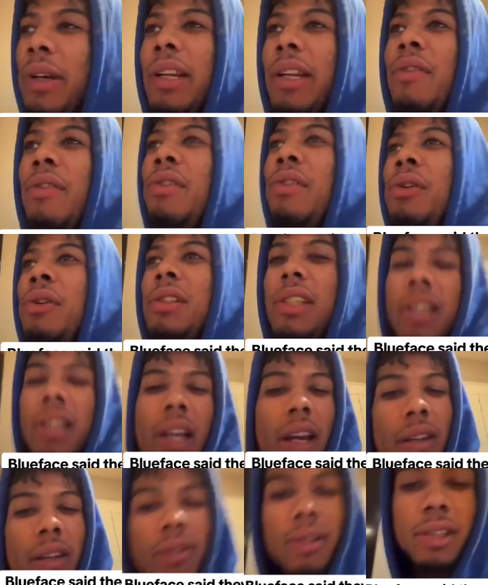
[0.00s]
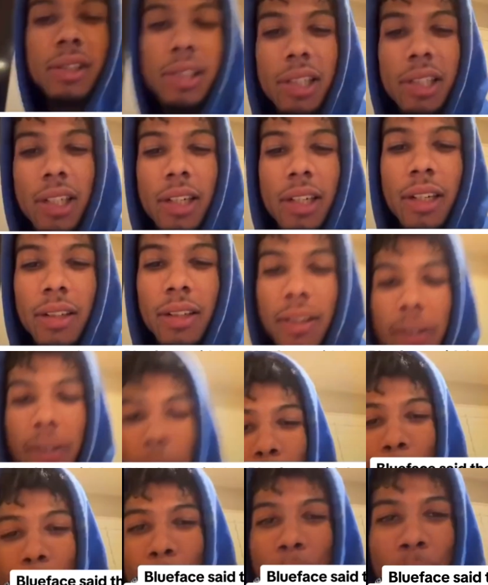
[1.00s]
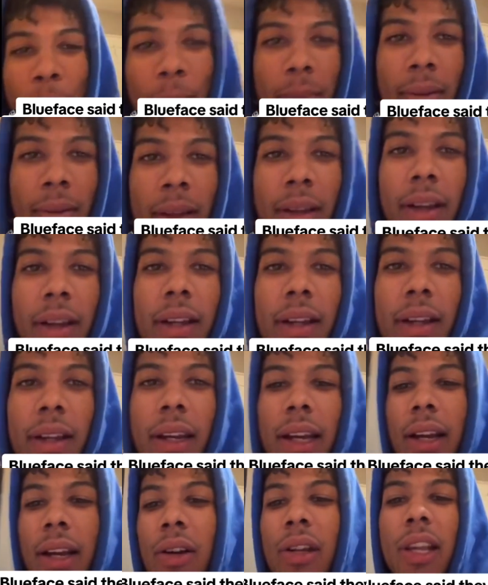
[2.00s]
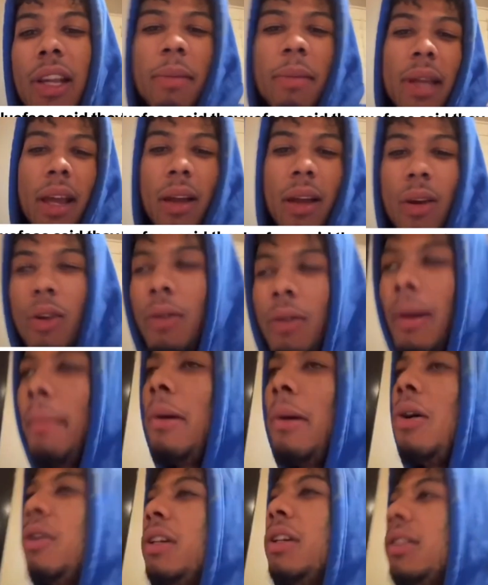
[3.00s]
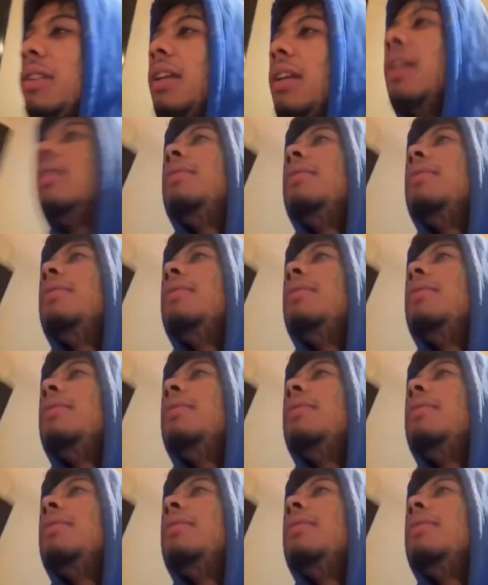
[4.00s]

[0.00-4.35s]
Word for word: gonna do interviews together and shit. Yeah. And they gonna leave me at home. I'm oldest